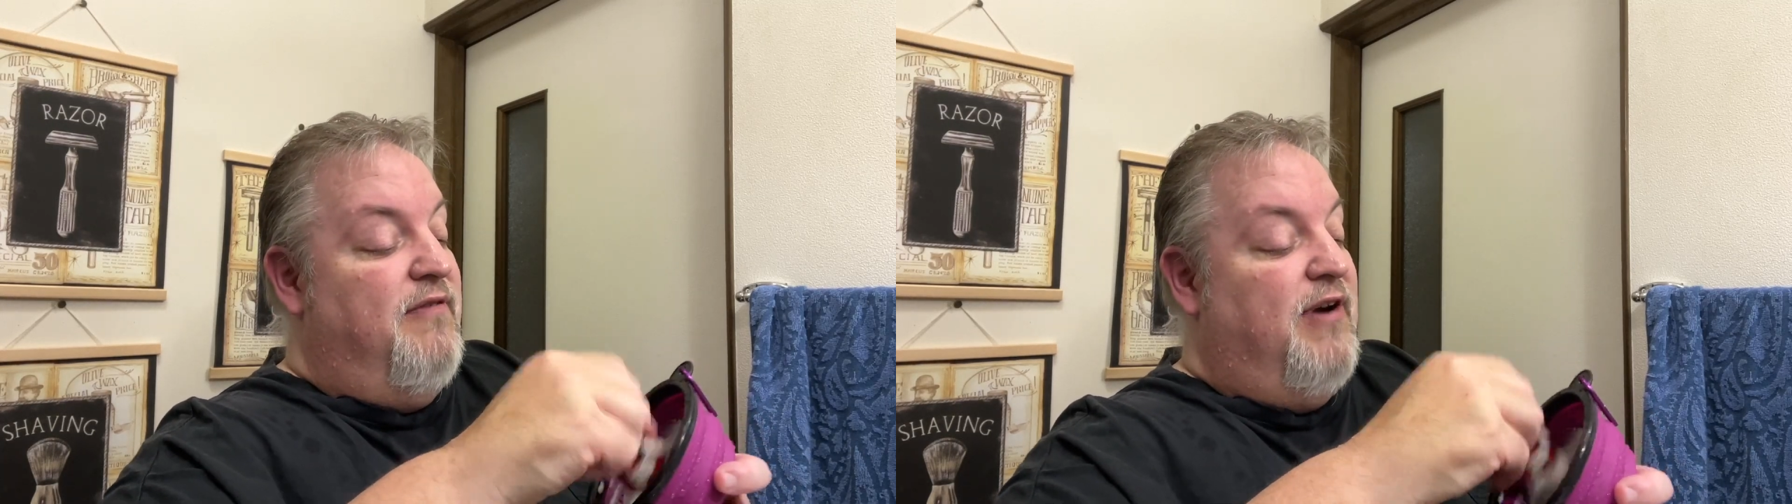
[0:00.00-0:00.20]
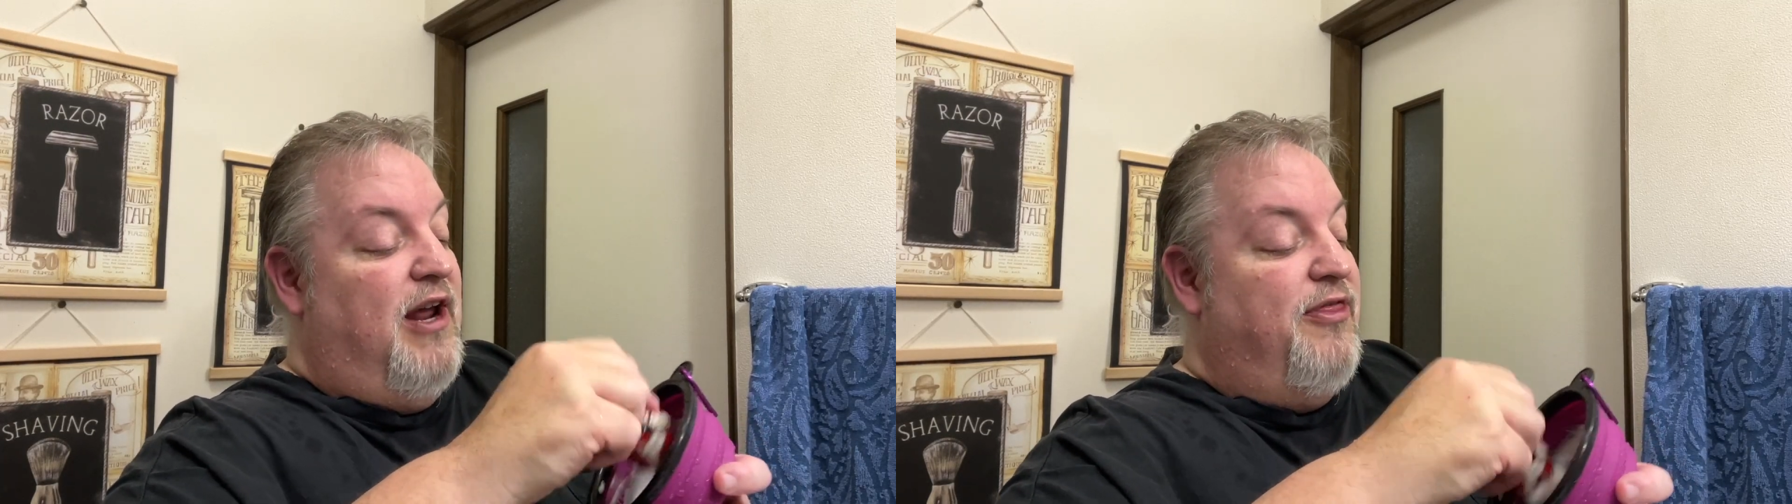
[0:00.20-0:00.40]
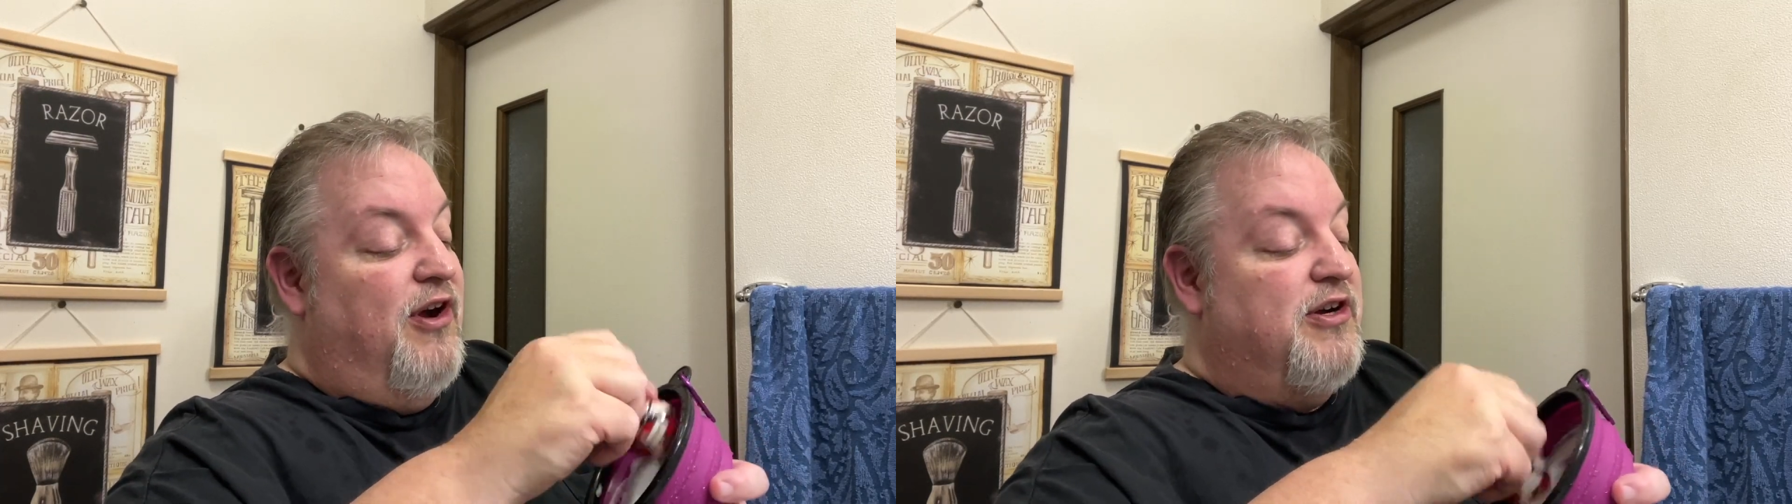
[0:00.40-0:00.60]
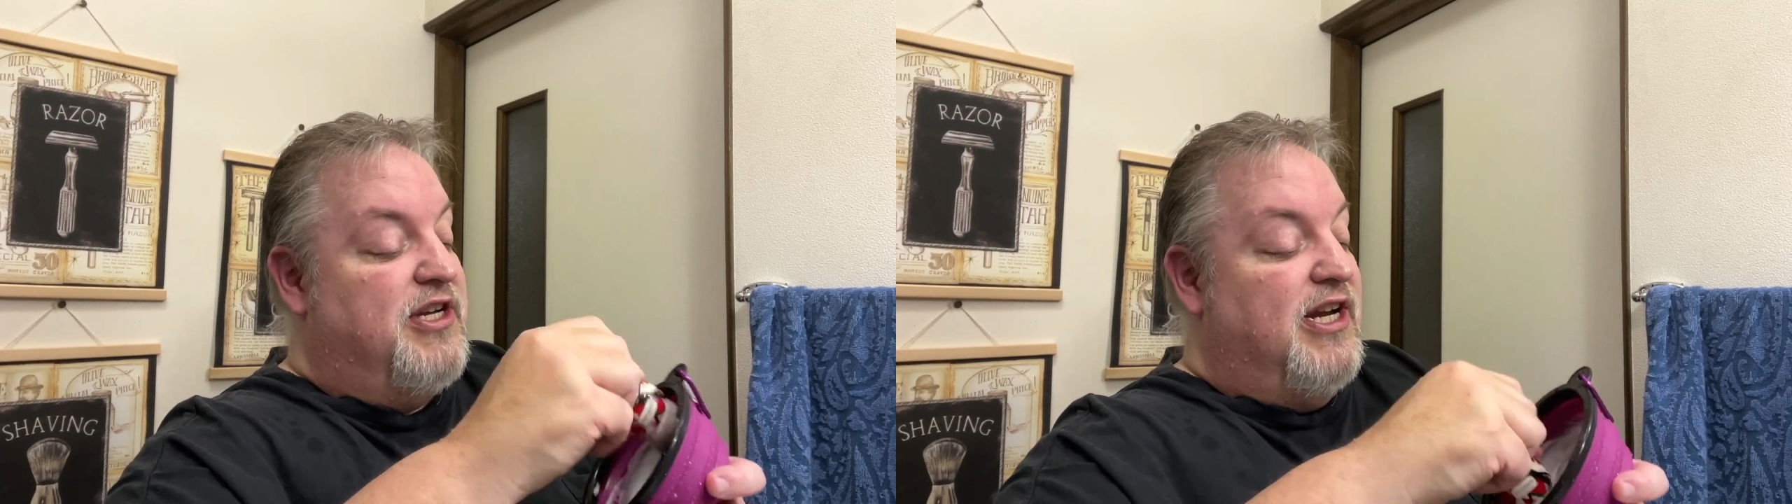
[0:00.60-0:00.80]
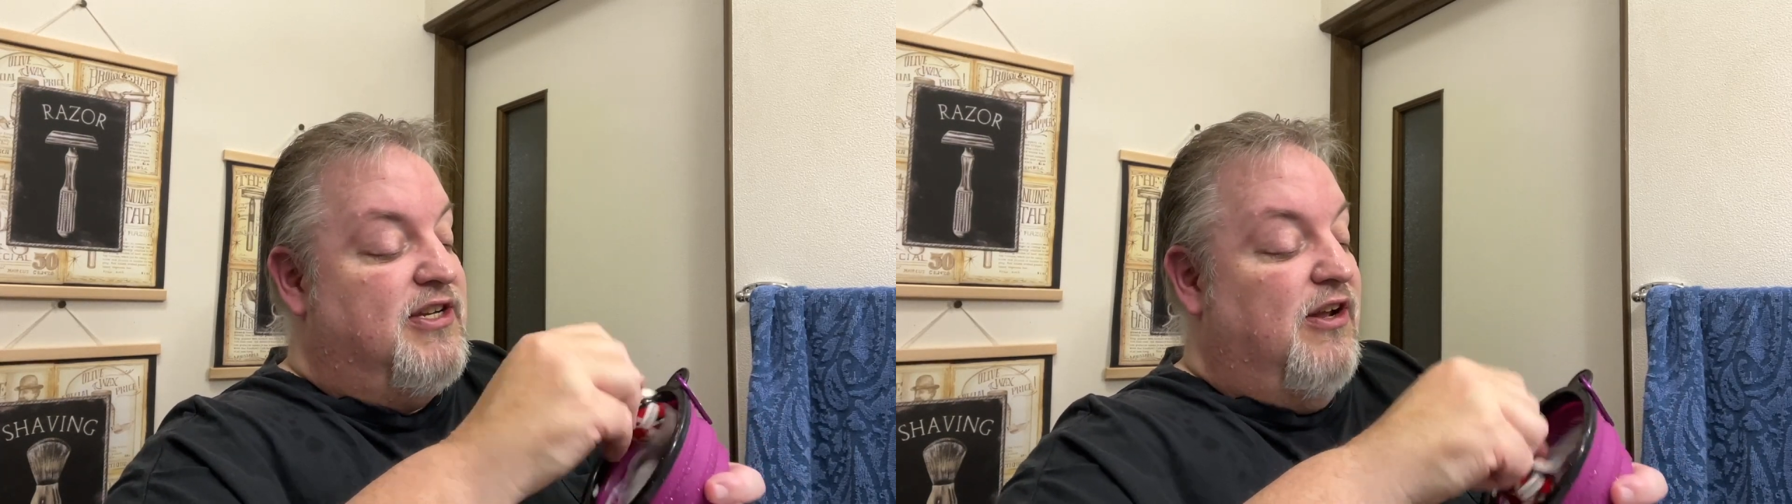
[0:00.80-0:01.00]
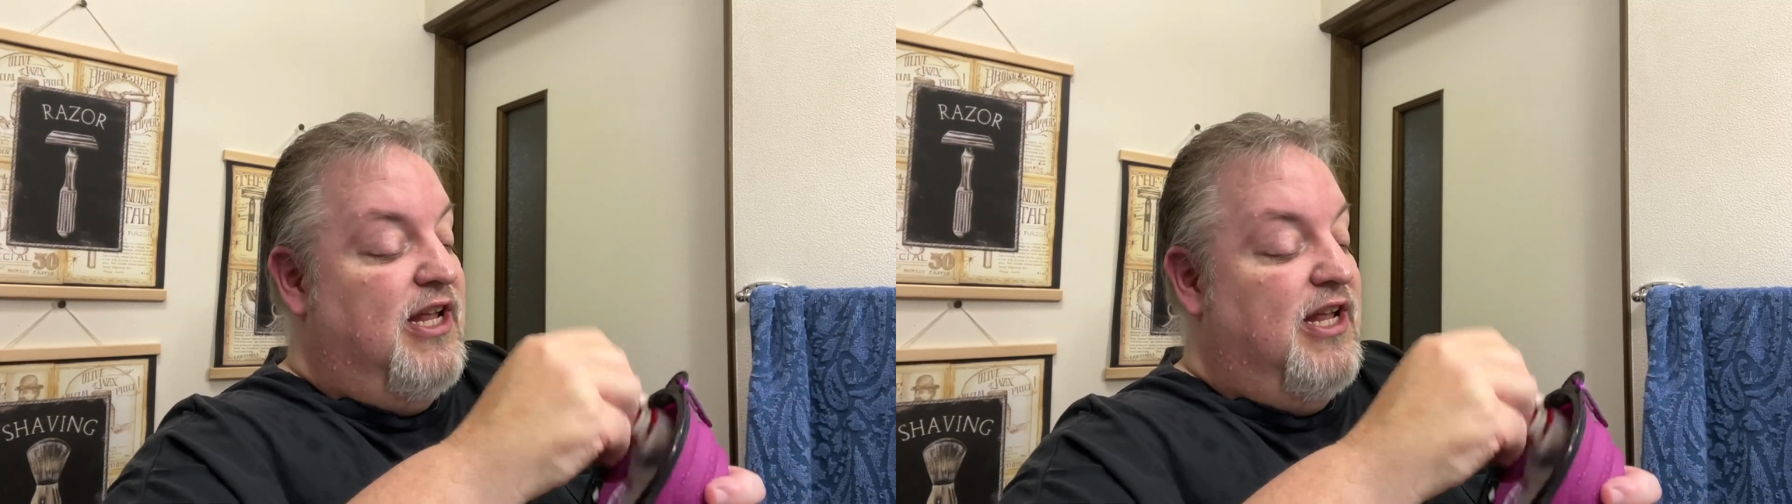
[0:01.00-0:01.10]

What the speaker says: very thirsty, so